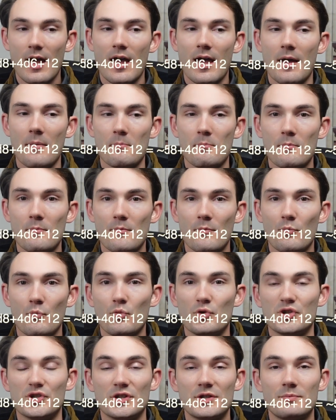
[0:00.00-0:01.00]
um,
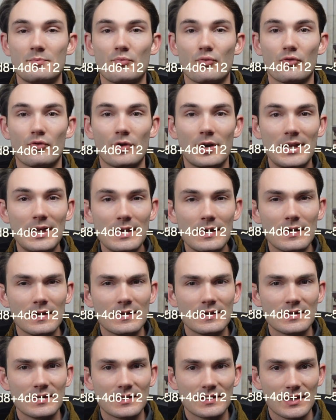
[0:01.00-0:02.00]
which is pretty
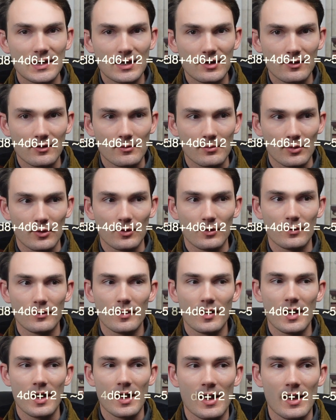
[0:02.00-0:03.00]
considerable,
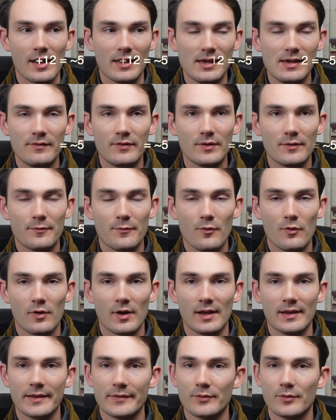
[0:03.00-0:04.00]
uh, even
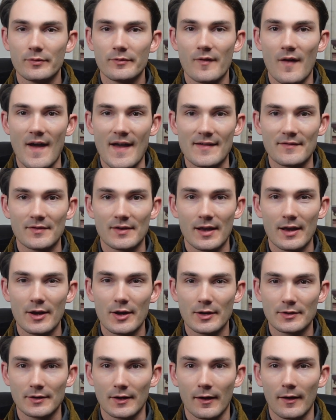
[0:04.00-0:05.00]
for a level 5
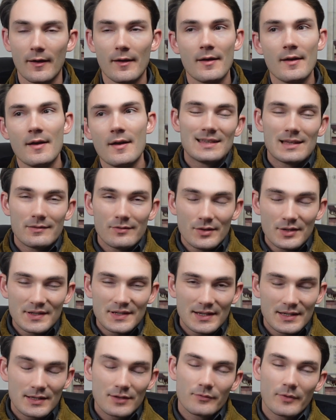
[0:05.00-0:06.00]
character. Level
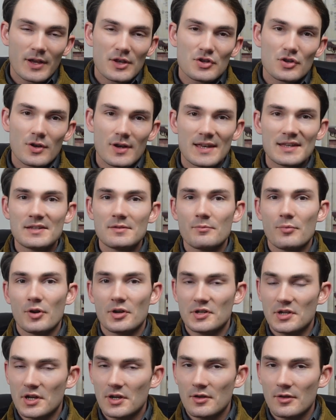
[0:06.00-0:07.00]
6 in Ranger isn't
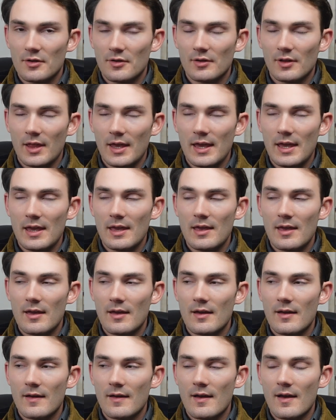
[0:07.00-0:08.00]
particularly
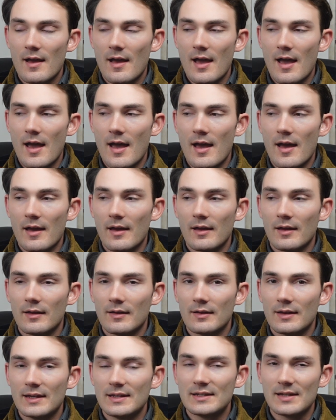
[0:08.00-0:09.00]
uh,
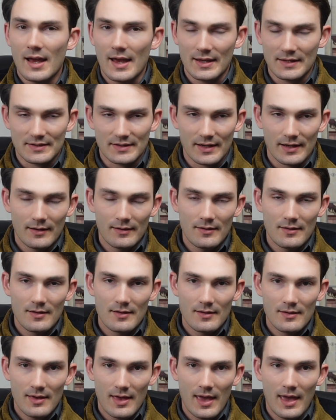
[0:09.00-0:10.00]
enticing,
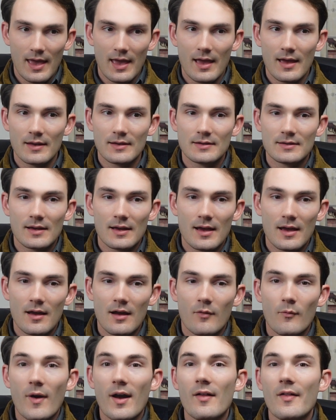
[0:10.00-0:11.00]
and
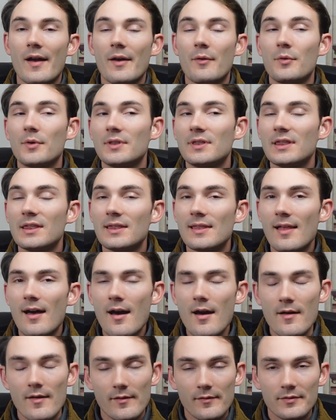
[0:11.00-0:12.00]
uh, while I would
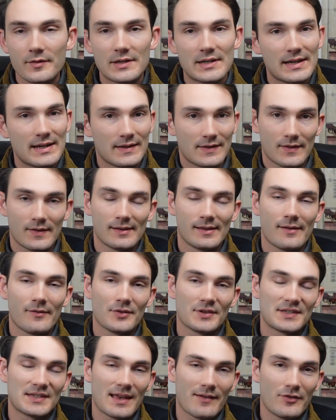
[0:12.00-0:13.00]
love to get to the
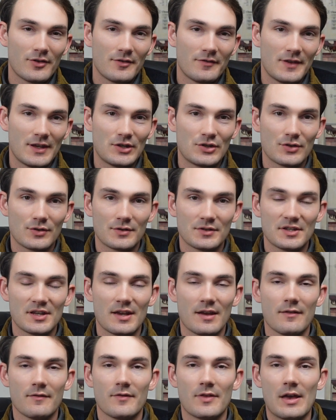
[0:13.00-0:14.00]
level 7 features
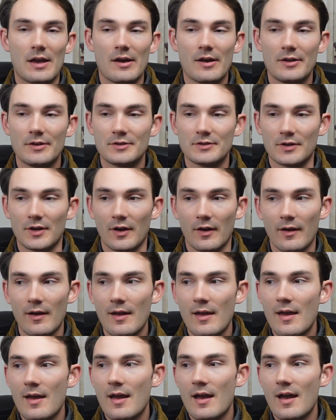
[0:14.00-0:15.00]
of the Hunter,
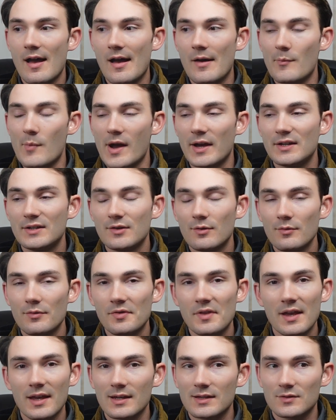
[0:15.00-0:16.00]
um, I
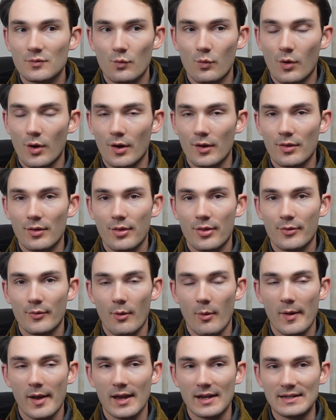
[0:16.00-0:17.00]
don't think it's worth
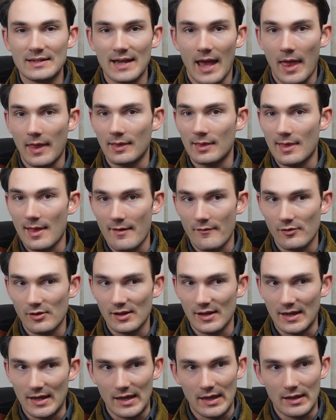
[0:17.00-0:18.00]
throwing a dead
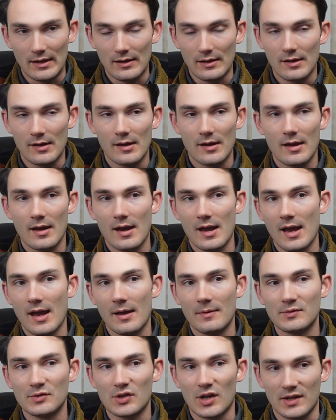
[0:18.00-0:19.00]
level in
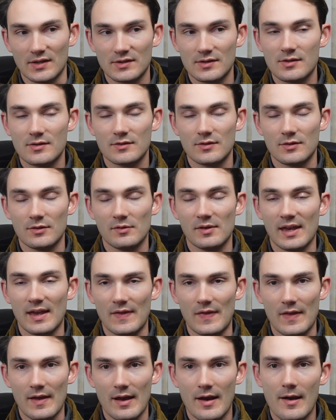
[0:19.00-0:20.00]
uh, just to
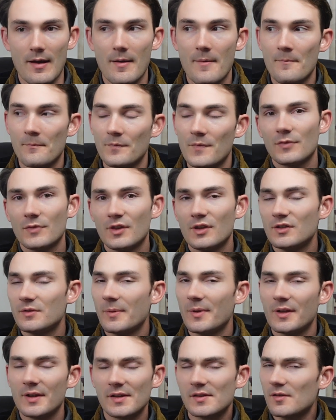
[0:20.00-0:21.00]
get there those
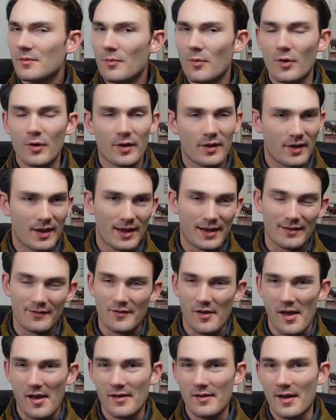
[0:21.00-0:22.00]
abilities are more kind
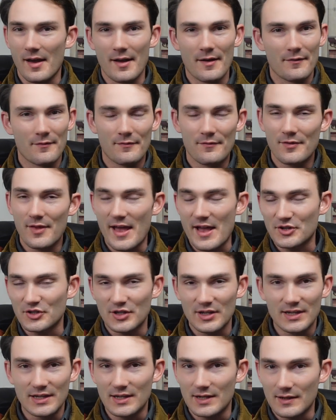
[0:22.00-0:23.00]
of a uh, uh,
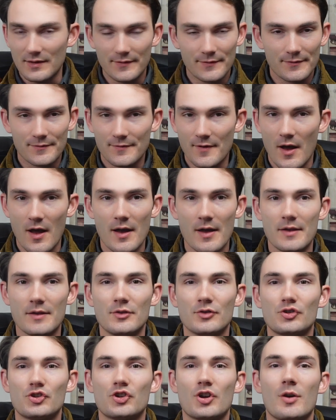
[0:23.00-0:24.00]
flashy,
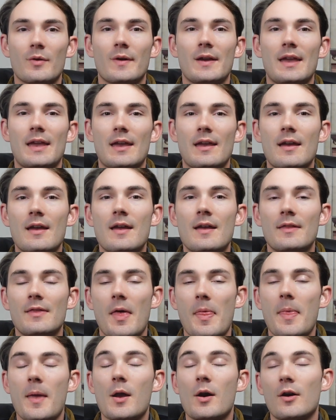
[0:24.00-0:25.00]
fun, showy
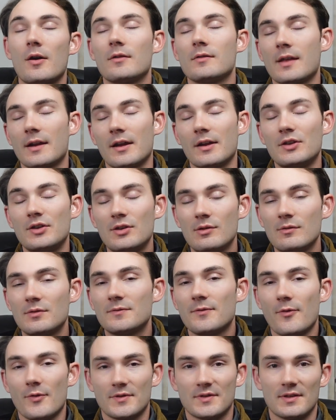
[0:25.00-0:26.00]
than they are like a
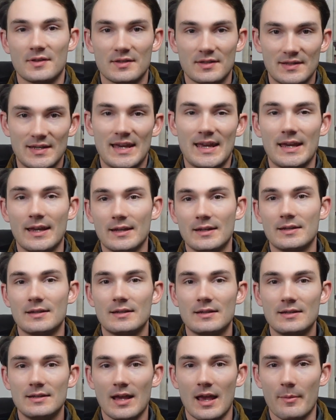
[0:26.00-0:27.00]
useful, sustained,
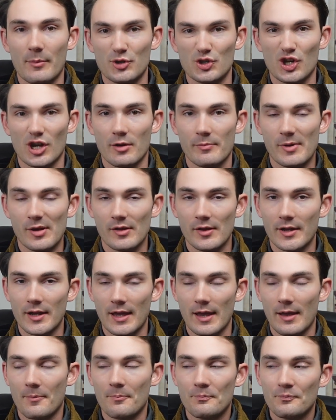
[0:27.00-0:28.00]
damaging
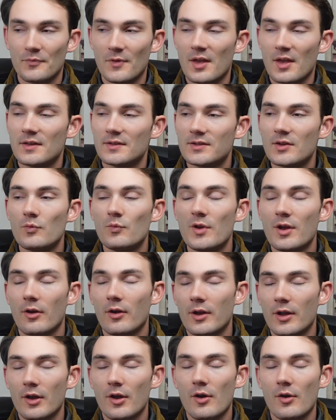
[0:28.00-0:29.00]
ability. So we
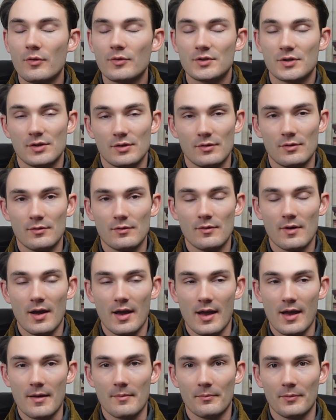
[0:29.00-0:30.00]
are going to go to
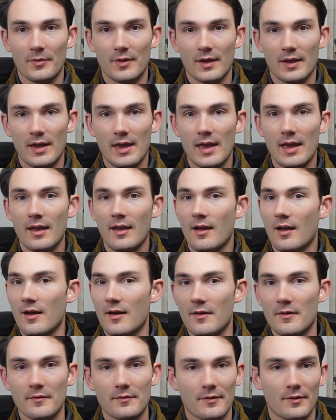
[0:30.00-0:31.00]
um, the king
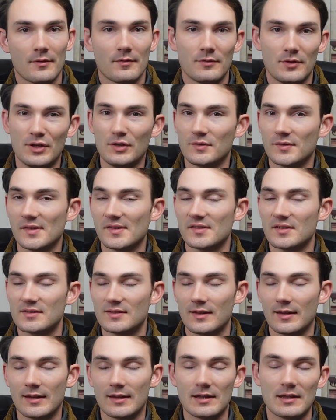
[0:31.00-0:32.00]
of useful
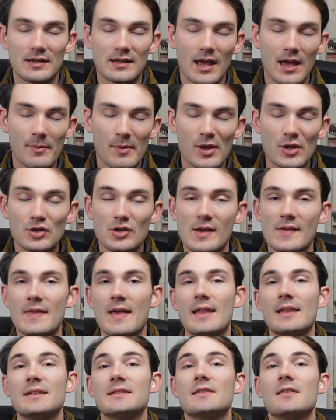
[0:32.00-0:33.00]
sustained damage,
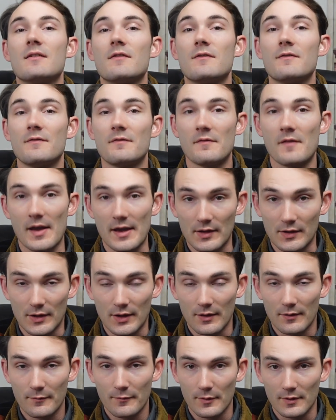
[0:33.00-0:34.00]
and that is the
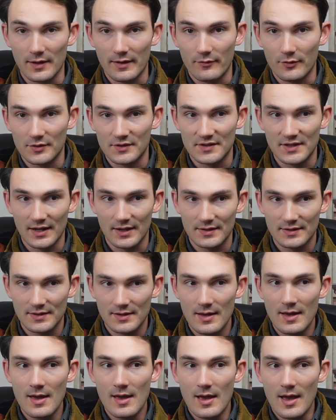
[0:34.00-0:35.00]
fighter for level
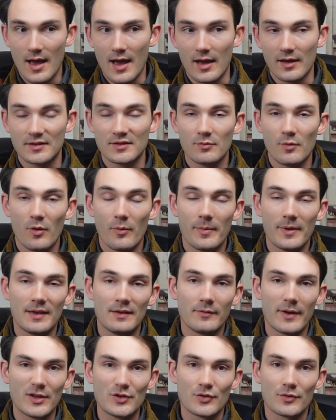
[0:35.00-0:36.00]
6. Uh, so we'll
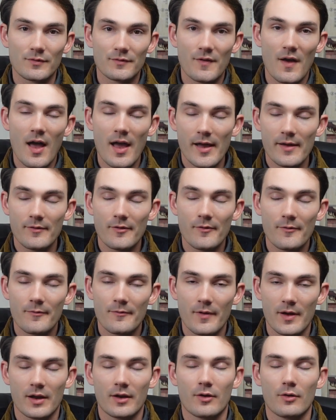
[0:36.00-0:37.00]
be ranger 5,
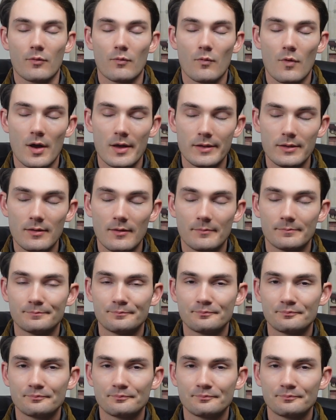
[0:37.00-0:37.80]
fighter 1.